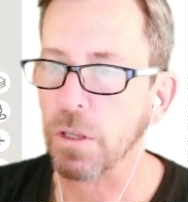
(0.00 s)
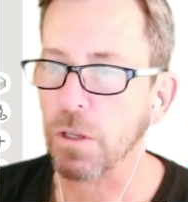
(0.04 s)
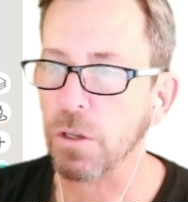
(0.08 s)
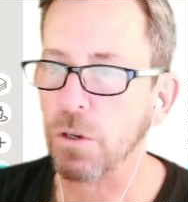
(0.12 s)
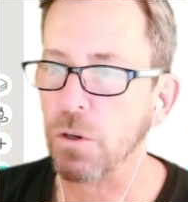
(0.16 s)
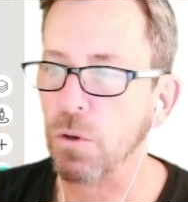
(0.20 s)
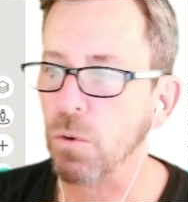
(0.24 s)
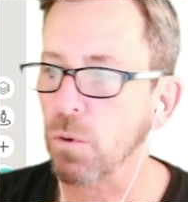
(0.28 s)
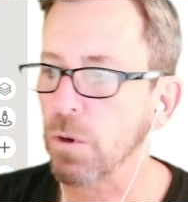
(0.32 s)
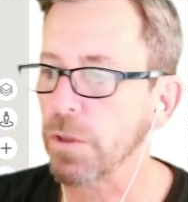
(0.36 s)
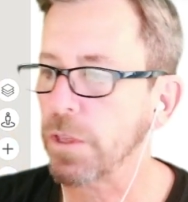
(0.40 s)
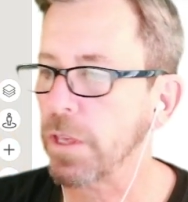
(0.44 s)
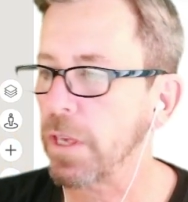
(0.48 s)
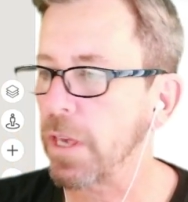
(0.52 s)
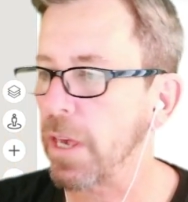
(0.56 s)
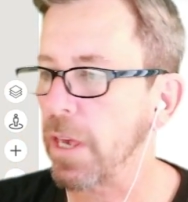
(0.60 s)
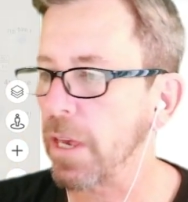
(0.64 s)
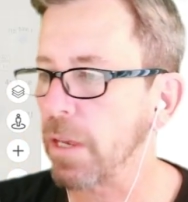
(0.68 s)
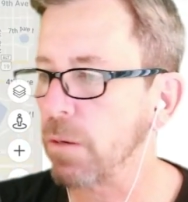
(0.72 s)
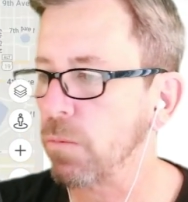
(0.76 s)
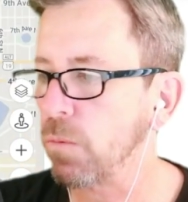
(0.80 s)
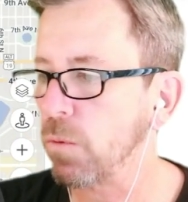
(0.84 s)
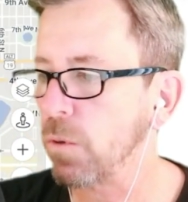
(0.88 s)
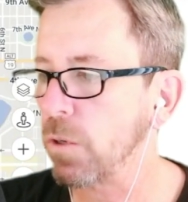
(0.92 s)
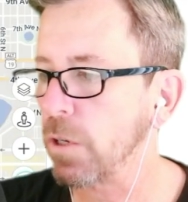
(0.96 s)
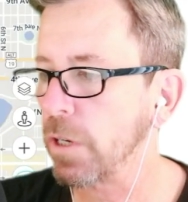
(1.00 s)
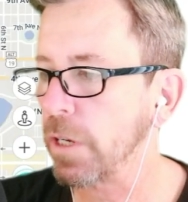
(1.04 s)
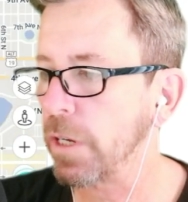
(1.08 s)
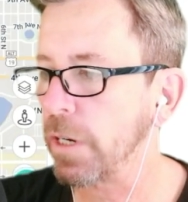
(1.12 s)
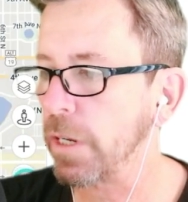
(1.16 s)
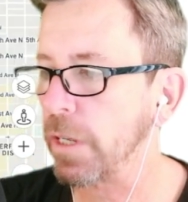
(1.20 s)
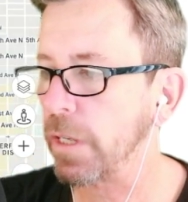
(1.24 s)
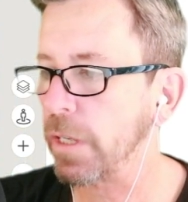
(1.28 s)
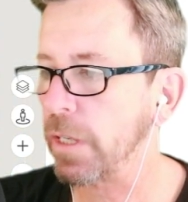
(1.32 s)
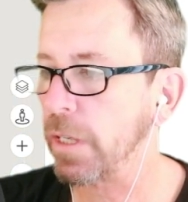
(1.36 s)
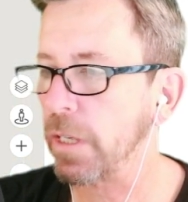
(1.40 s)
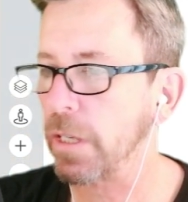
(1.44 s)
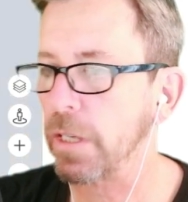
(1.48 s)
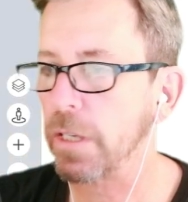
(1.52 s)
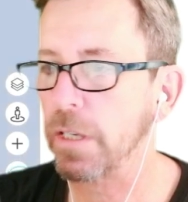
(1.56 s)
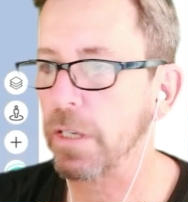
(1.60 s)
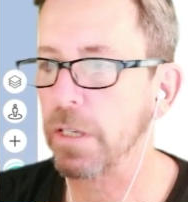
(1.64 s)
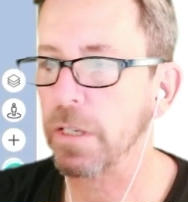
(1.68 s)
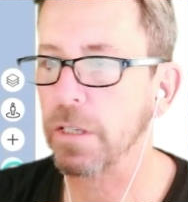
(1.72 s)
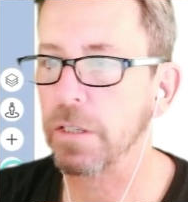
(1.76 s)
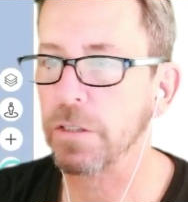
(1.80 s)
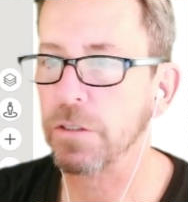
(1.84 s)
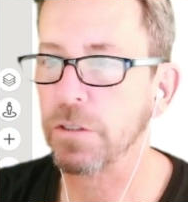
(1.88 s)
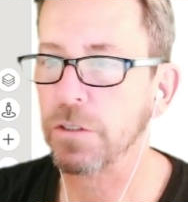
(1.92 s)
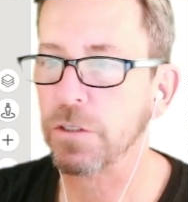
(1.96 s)
North Kenwood
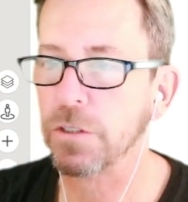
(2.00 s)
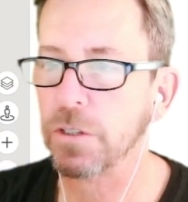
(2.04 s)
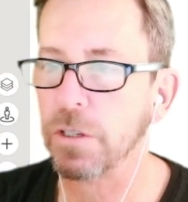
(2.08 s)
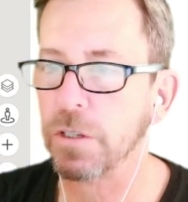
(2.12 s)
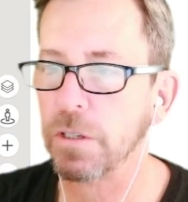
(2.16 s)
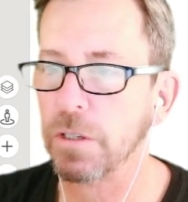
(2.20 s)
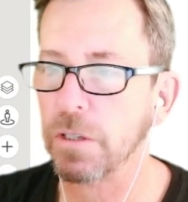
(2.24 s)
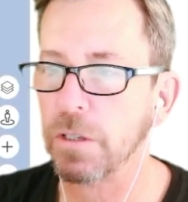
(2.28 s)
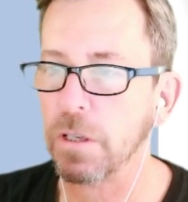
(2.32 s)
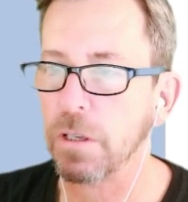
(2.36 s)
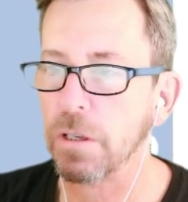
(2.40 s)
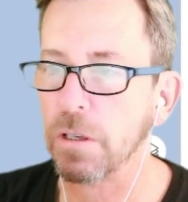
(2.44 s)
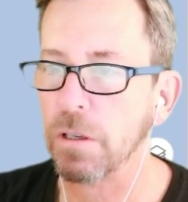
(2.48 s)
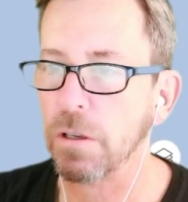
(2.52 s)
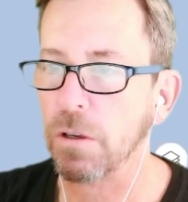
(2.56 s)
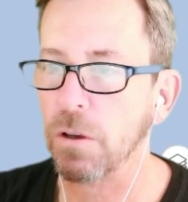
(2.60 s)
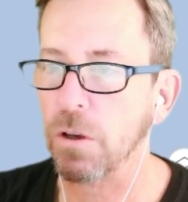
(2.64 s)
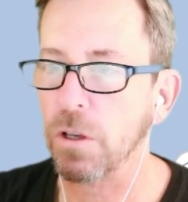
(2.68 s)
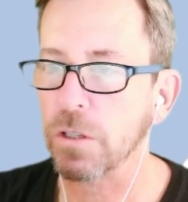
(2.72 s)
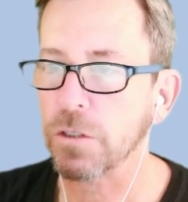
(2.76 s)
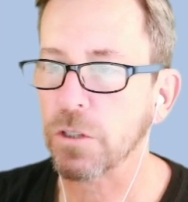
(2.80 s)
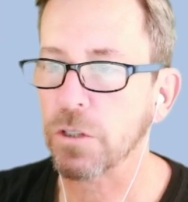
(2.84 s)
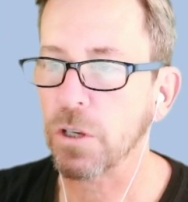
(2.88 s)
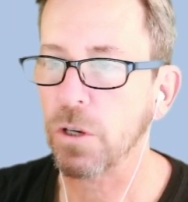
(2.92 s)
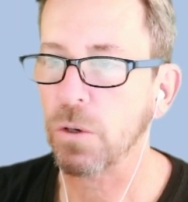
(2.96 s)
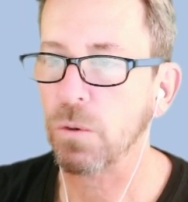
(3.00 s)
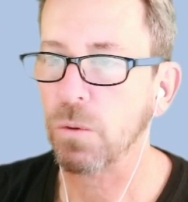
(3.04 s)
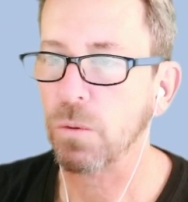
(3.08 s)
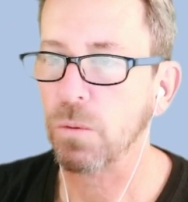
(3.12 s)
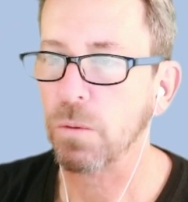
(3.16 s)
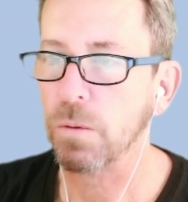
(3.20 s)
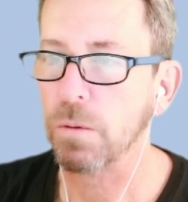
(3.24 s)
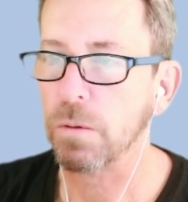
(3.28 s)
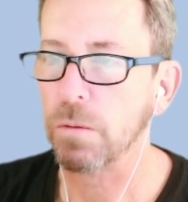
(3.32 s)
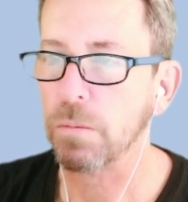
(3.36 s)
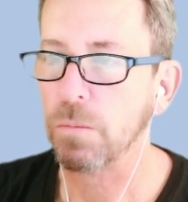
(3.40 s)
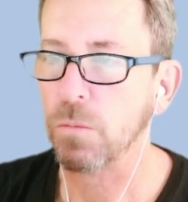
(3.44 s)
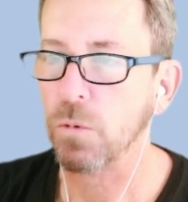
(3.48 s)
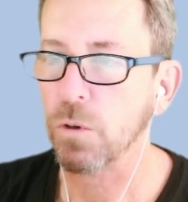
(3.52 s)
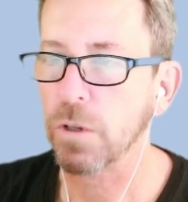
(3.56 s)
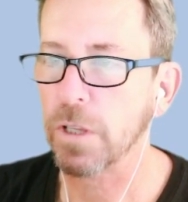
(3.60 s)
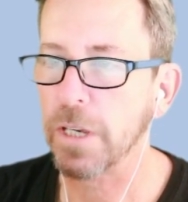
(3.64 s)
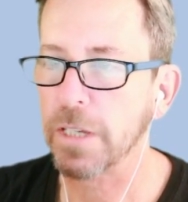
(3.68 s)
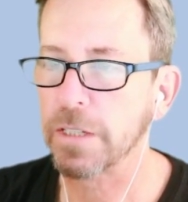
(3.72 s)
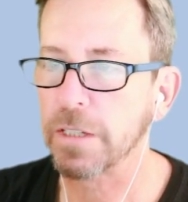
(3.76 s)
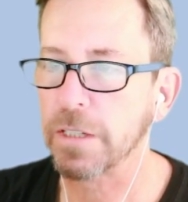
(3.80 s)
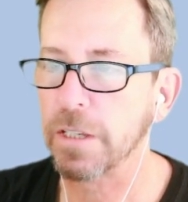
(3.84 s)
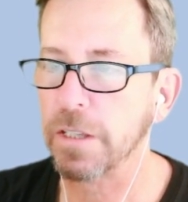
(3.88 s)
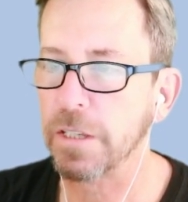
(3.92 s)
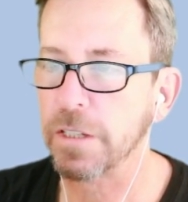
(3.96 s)
is also more or
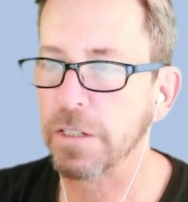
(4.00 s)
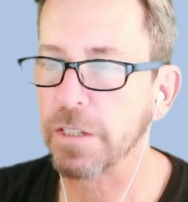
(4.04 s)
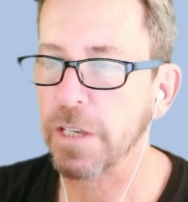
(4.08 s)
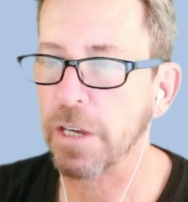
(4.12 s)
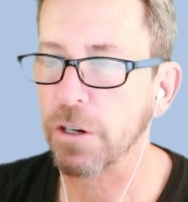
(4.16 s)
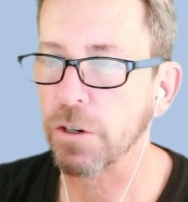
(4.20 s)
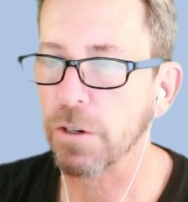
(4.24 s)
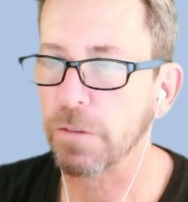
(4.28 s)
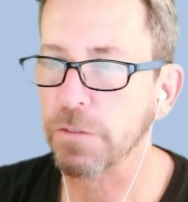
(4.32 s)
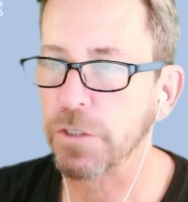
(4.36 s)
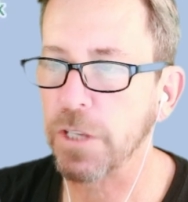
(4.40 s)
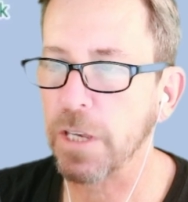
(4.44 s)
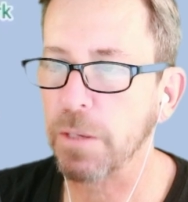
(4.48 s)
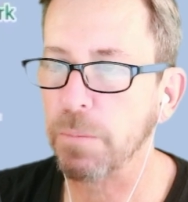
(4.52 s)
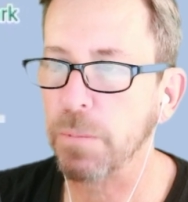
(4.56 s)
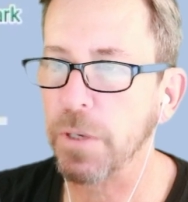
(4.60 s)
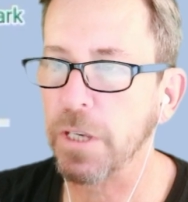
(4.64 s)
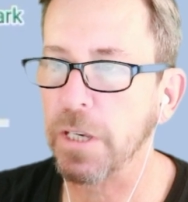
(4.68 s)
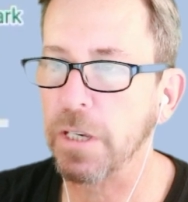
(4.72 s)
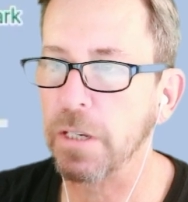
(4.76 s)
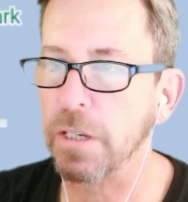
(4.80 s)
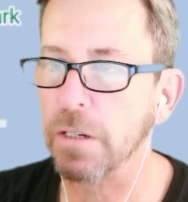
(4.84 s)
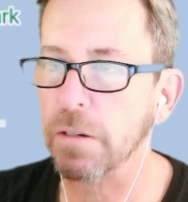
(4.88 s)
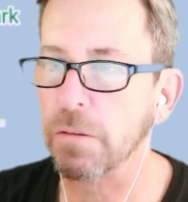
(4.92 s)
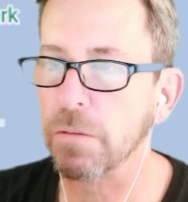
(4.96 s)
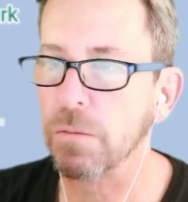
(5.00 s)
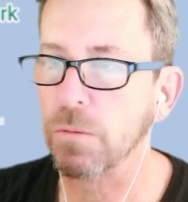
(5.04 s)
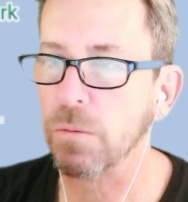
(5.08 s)
less in the center of St. Pete.